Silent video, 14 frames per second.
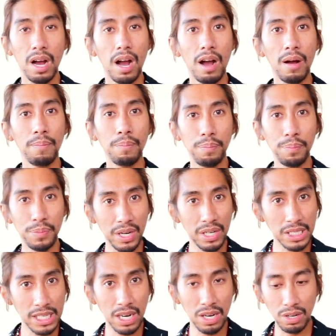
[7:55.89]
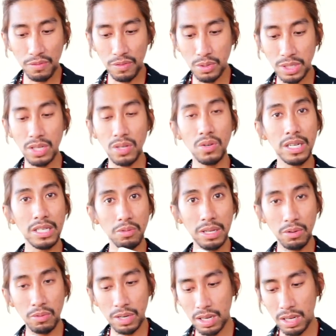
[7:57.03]
Um, they're scared of losing you. That's why
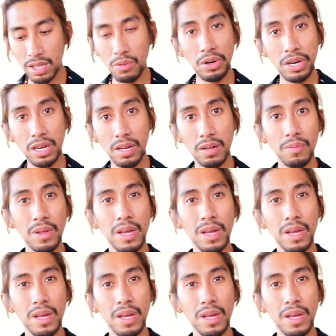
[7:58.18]
they wanna they wanna